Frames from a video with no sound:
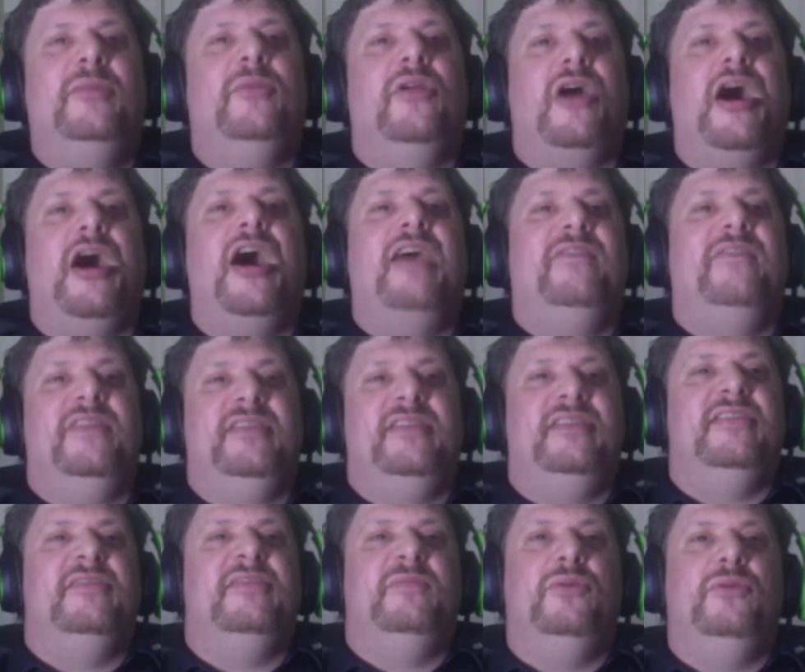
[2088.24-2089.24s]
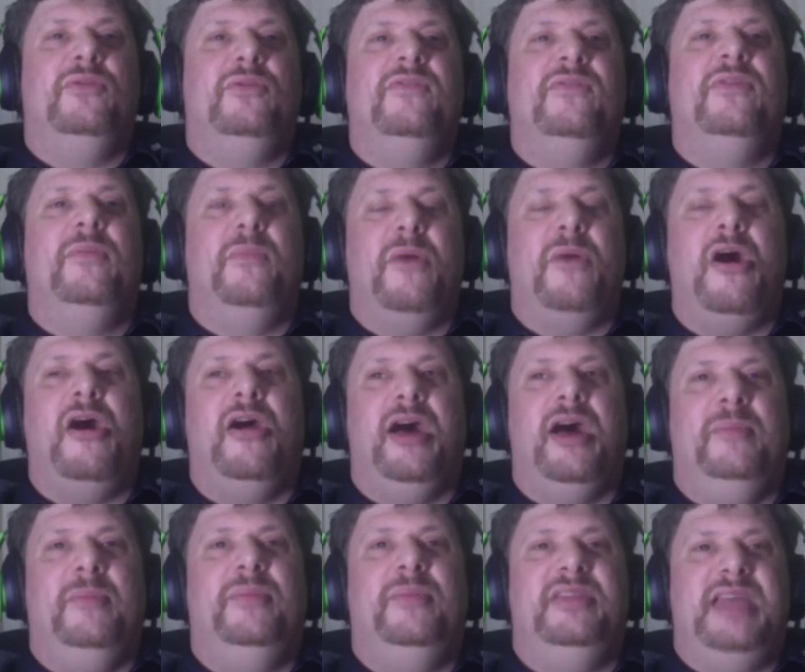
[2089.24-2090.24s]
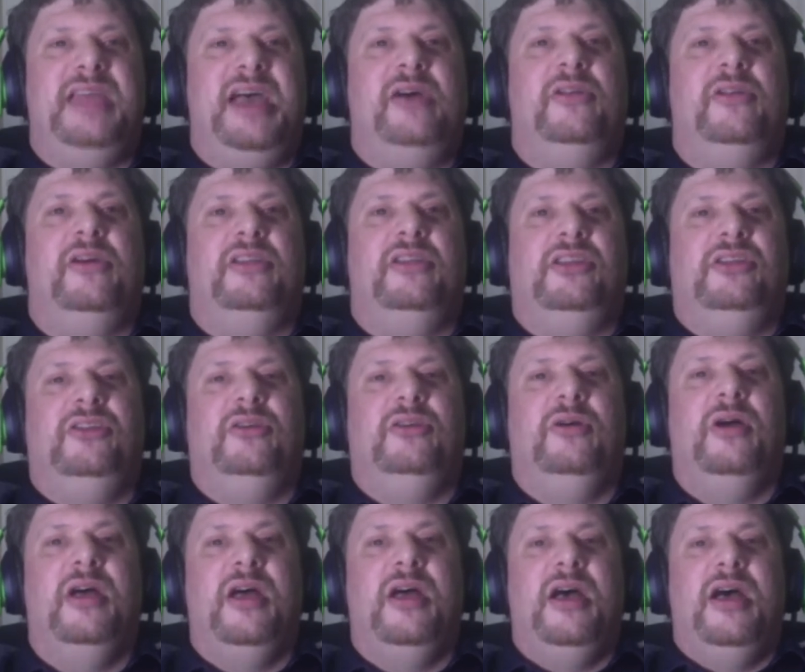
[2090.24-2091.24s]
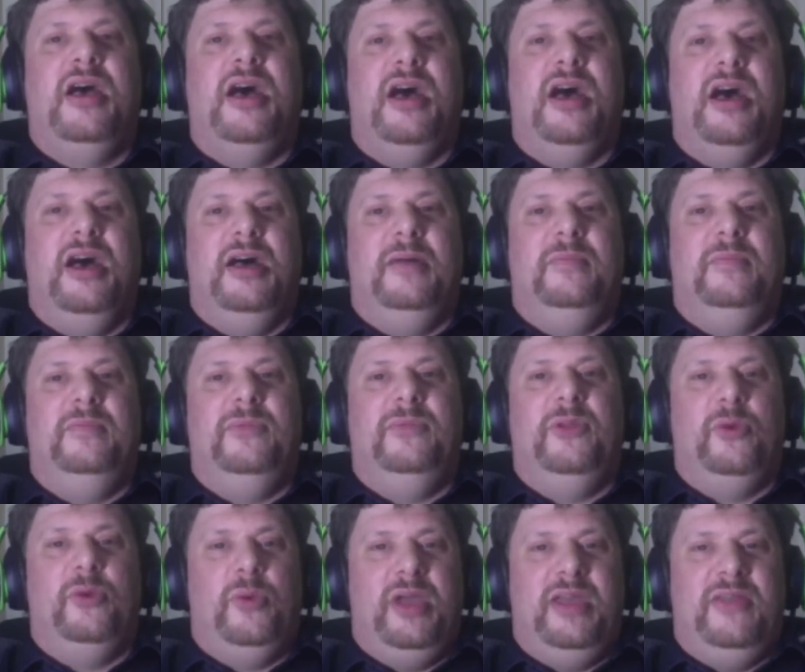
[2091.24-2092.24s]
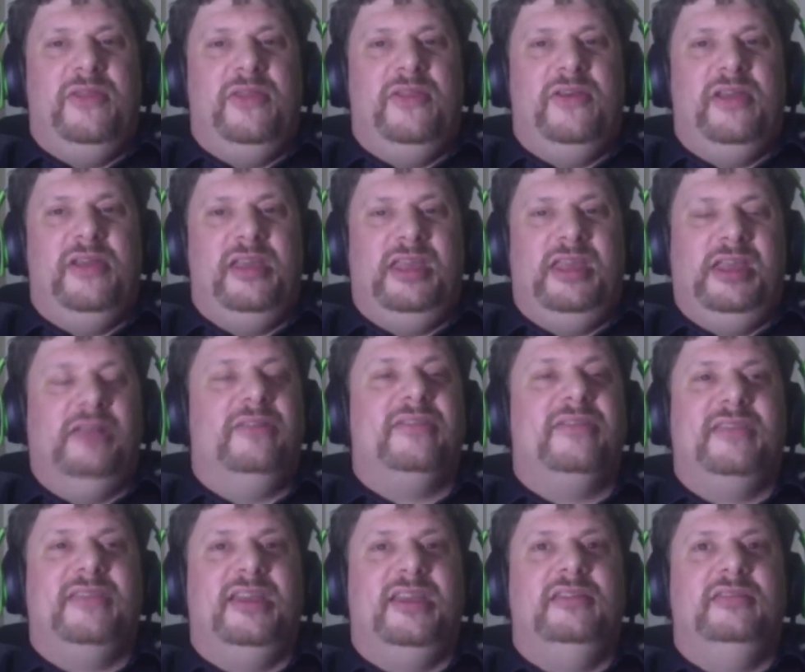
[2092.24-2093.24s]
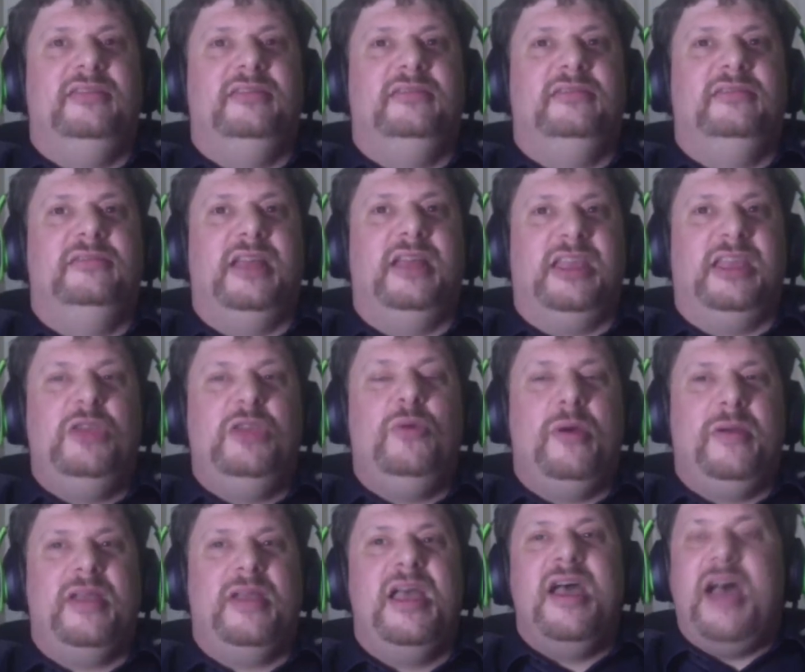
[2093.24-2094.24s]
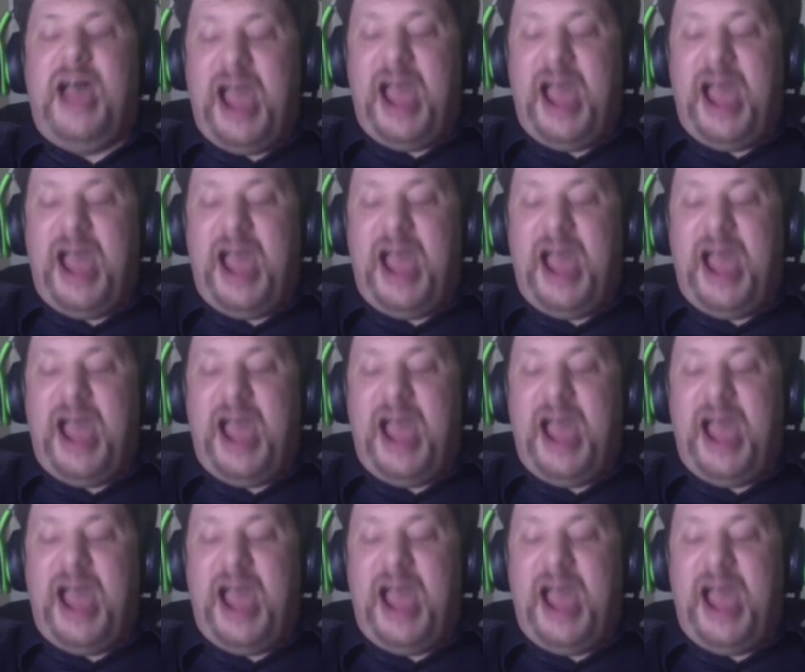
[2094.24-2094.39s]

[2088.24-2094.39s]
offenses move the ball up and down on you the way the Eagles did. I